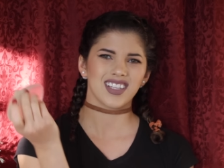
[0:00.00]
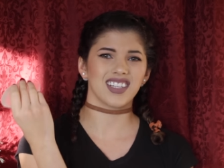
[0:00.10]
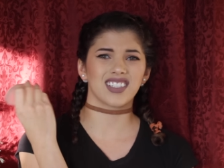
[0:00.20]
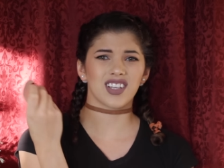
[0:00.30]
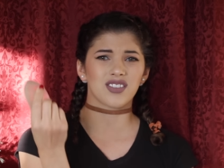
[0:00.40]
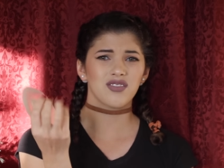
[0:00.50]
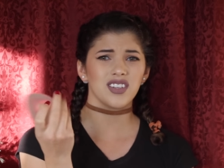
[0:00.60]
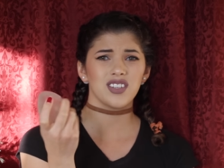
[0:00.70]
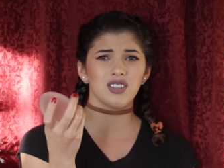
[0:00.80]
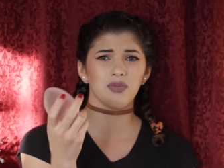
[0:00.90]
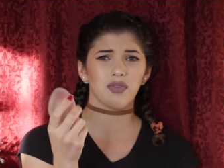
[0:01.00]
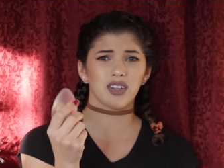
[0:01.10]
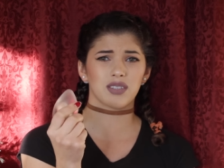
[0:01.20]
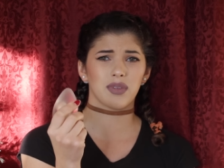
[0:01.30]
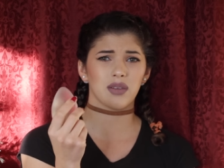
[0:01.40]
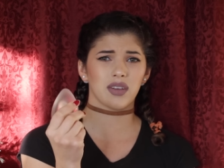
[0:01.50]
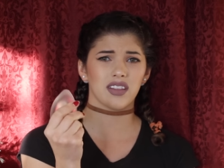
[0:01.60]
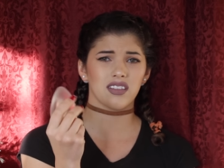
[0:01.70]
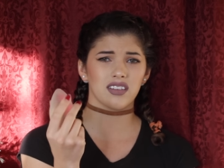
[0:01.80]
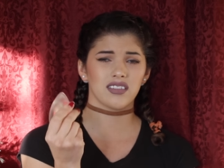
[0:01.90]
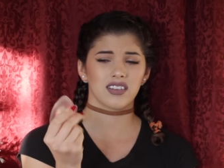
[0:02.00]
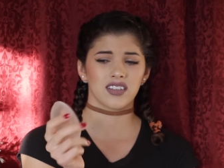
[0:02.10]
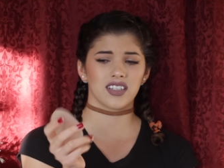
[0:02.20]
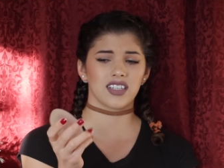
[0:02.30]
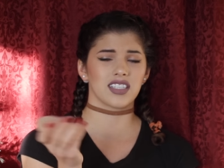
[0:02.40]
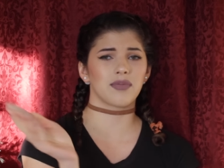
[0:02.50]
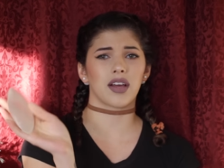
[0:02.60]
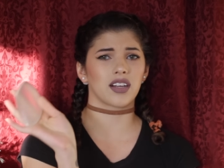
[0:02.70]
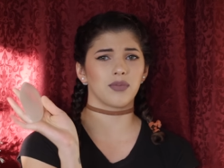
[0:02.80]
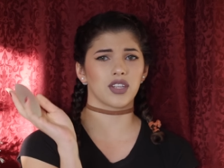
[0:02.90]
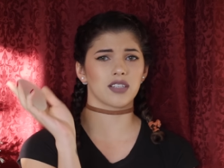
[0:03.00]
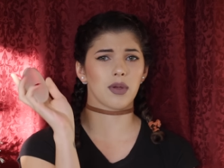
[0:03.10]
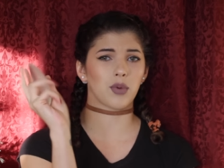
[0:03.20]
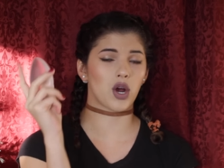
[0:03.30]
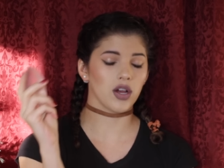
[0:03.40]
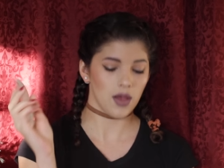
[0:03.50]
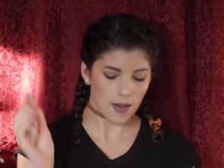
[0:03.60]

And it's also like super fun to play with because I'm not going to put this in my bra.